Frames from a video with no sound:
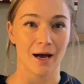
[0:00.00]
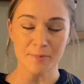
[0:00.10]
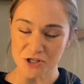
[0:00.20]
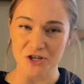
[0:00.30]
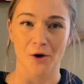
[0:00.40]
I'm
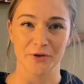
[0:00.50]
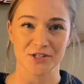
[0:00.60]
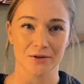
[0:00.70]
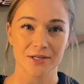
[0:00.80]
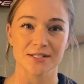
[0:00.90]
going to show it
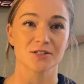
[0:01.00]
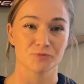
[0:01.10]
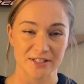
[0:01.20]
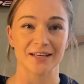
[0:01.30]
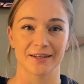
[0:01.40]
to you because it's
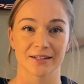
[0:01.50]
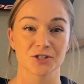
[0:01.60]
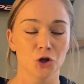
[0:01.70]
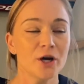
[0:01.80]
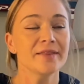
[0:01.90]

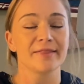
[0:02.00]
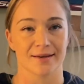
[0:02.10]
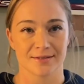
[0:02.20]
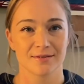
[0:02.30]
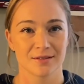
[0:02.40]
ridiculous. Look at this.